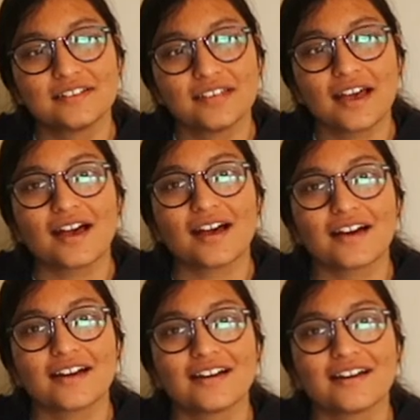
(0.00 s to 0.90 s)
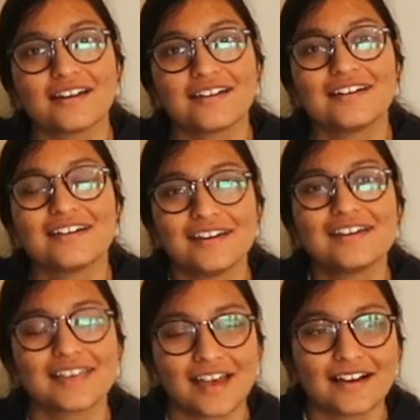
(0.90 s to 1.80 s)
Yeah,
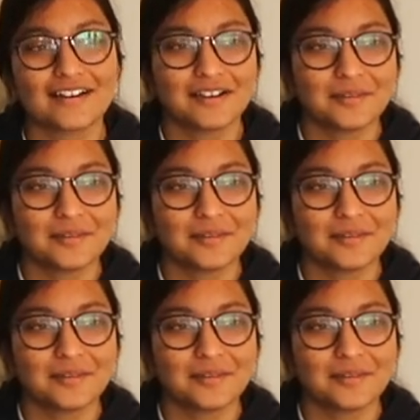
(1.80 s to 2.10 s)
yeah,